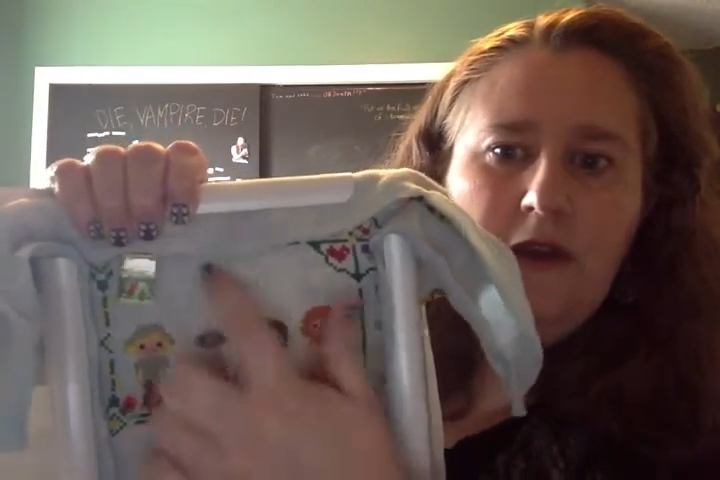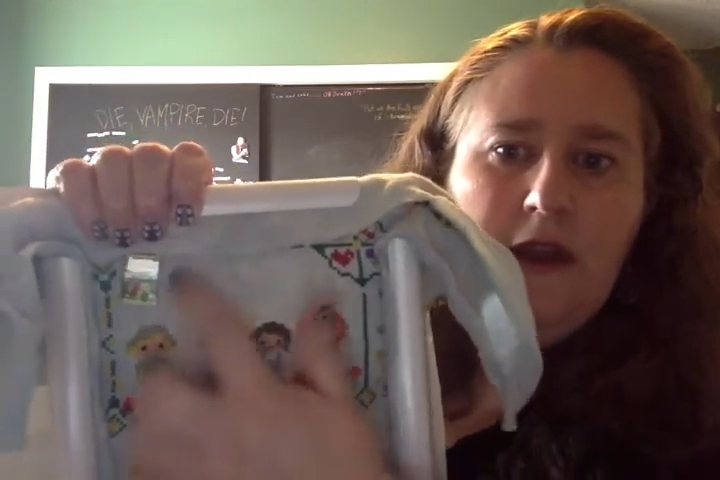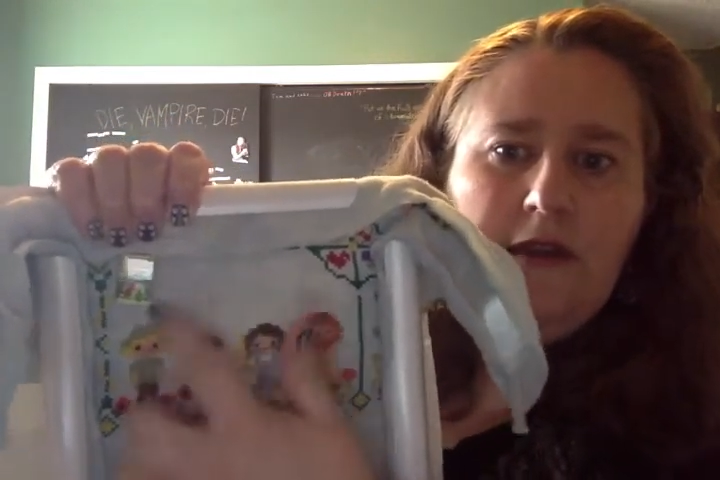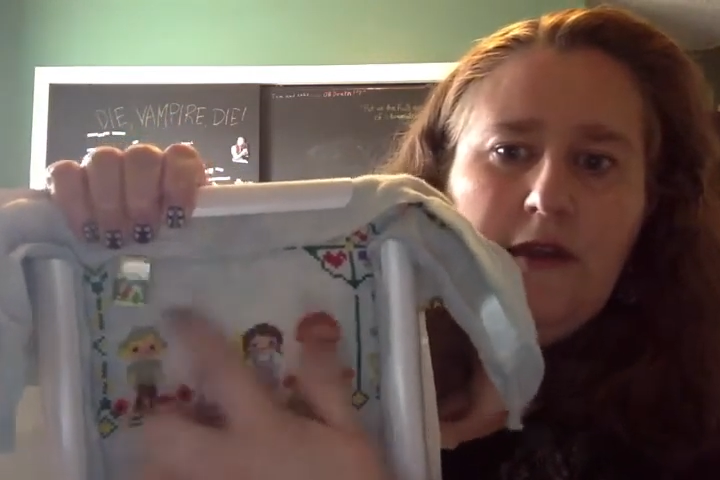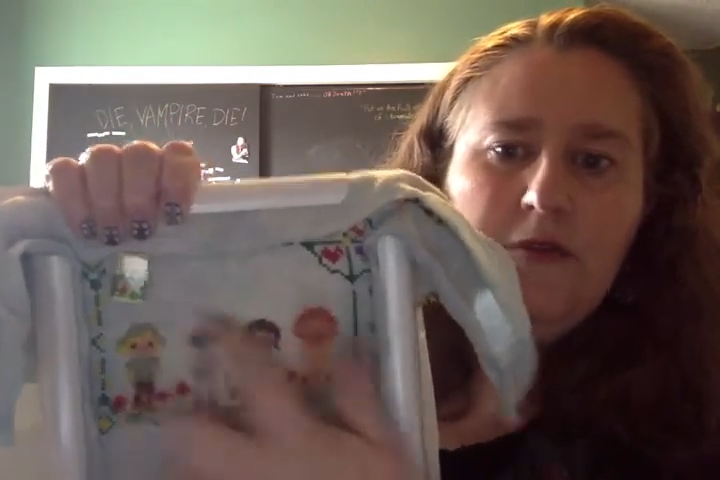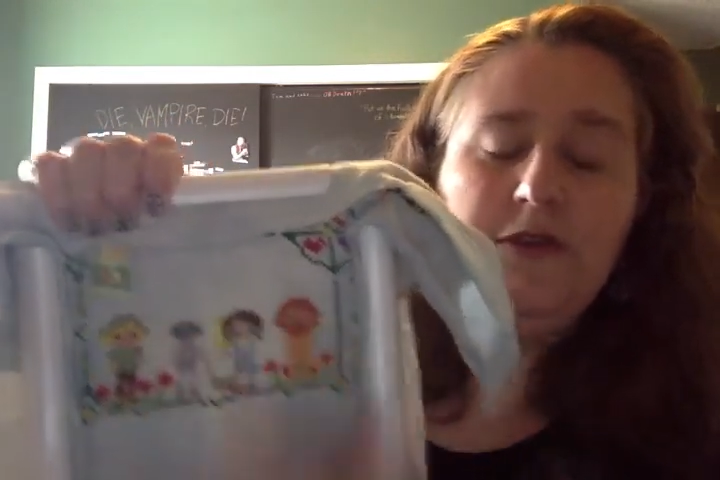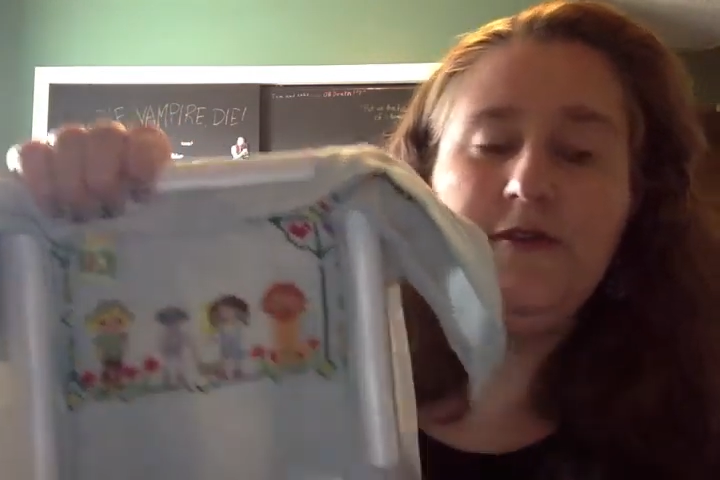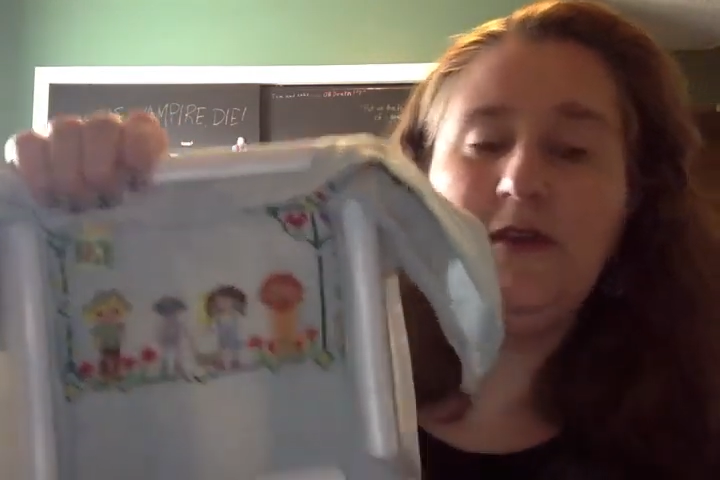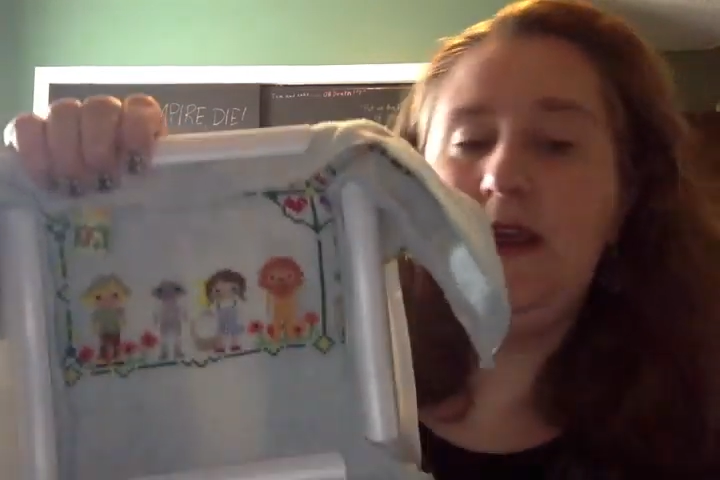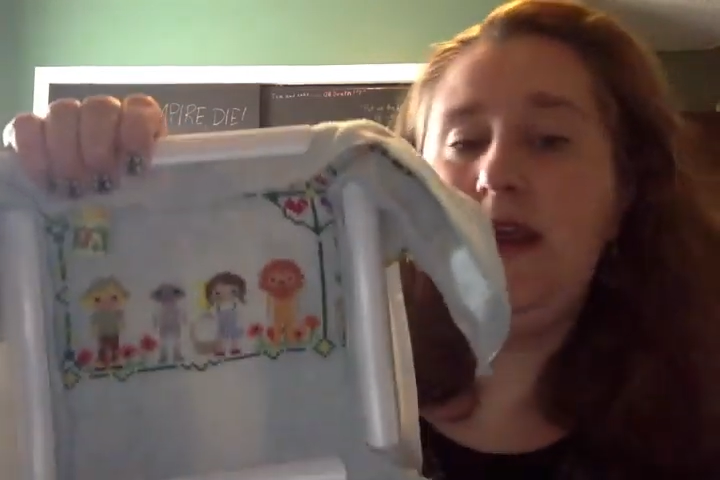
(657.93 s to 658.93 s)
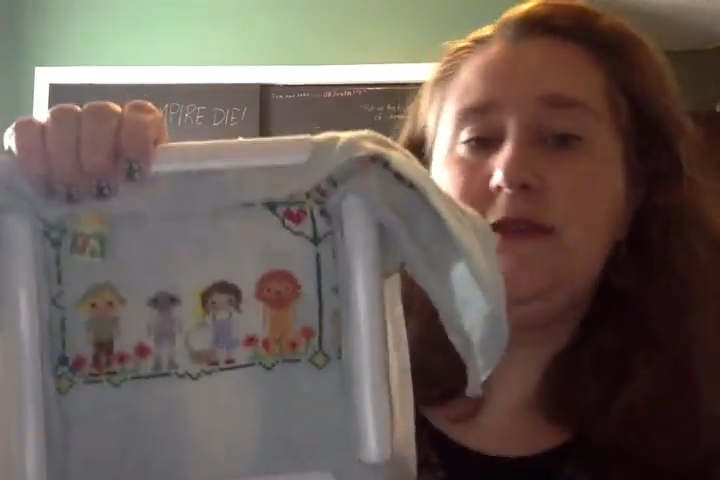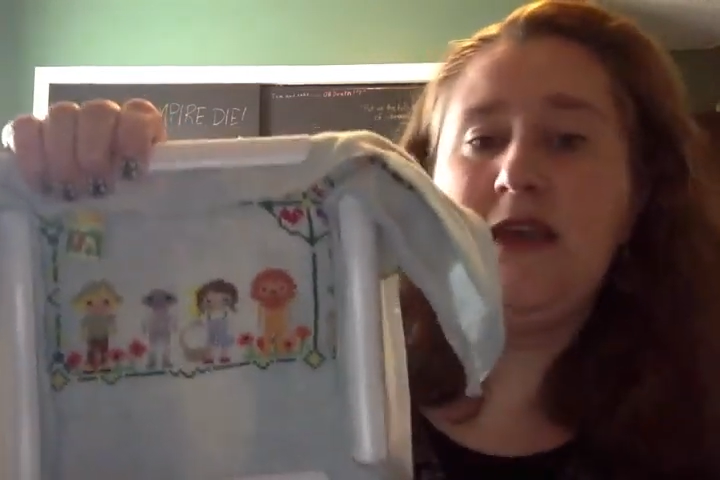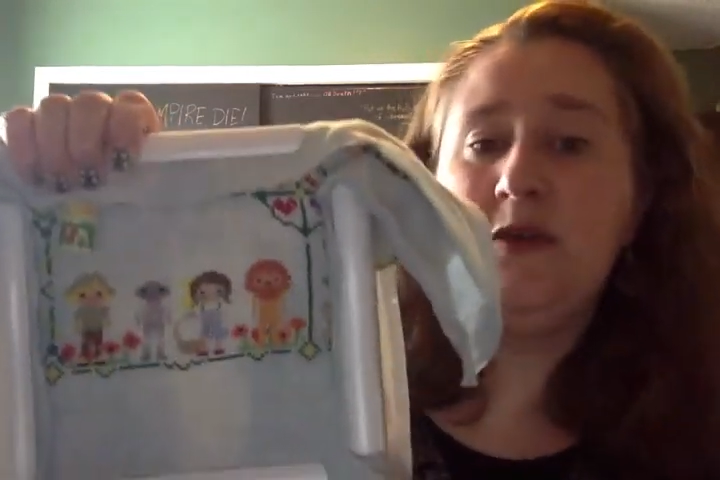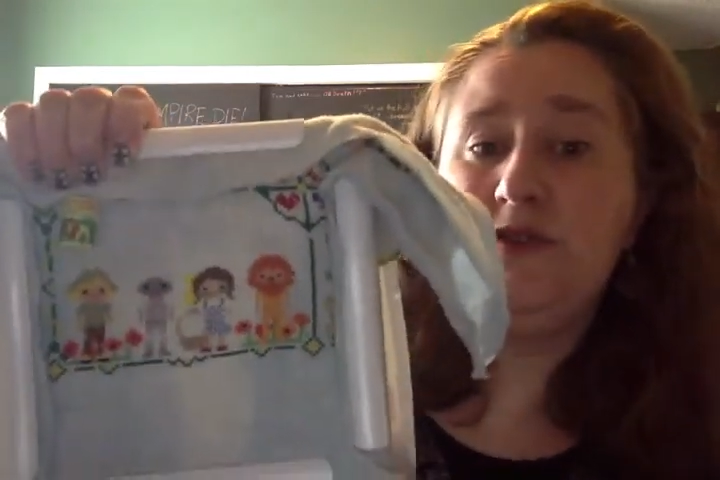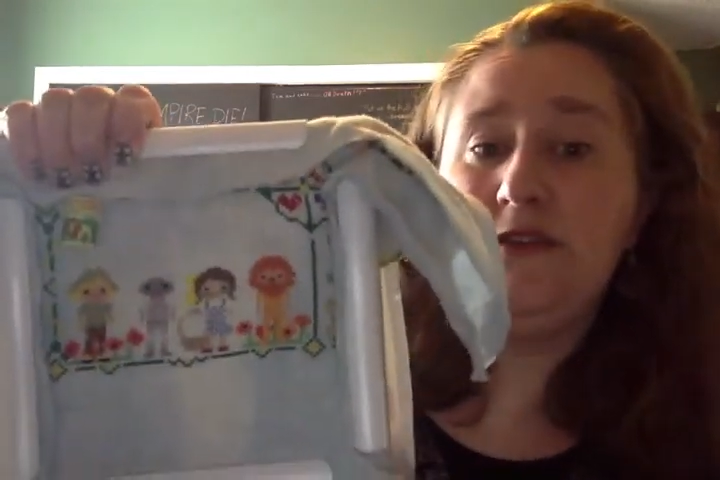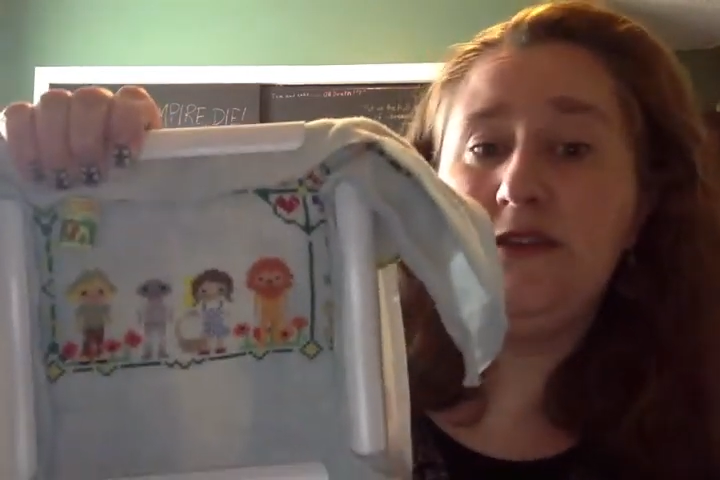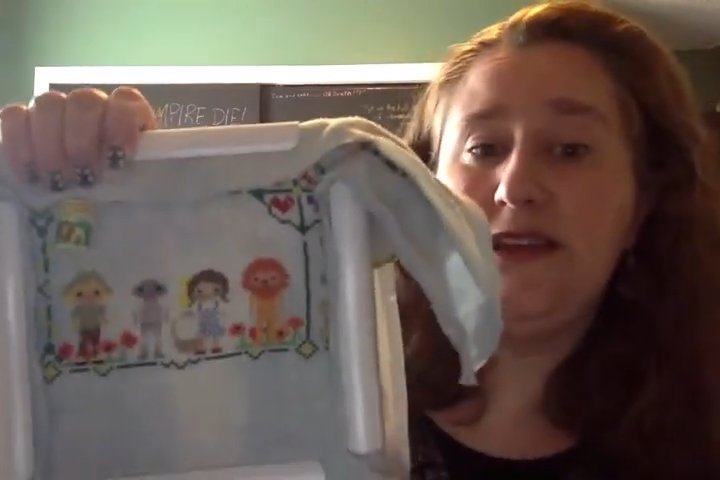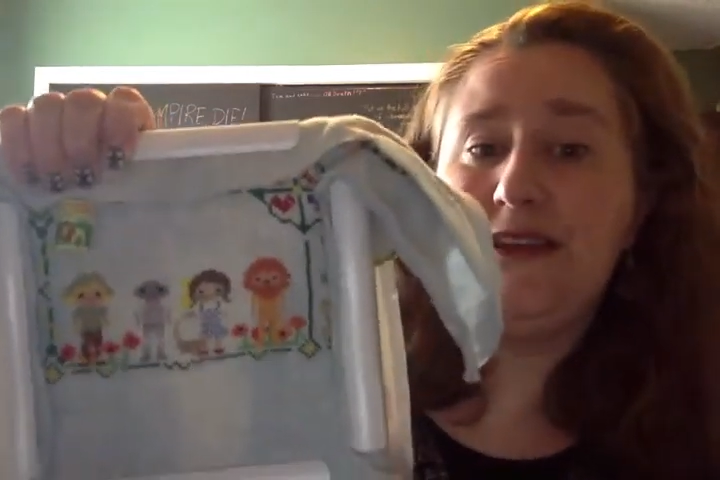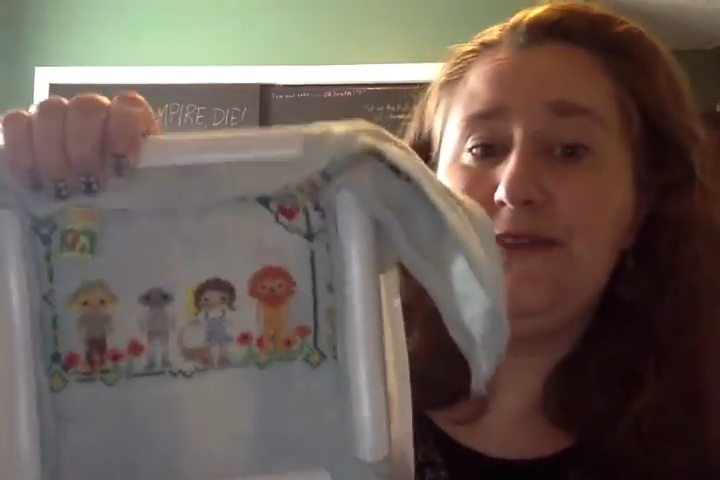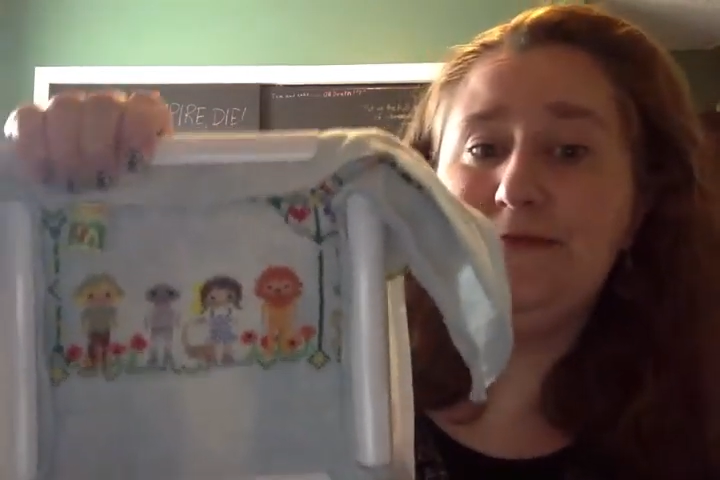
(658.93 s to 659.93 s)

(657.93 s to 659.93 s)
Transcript: and the Emerald City has houses in it.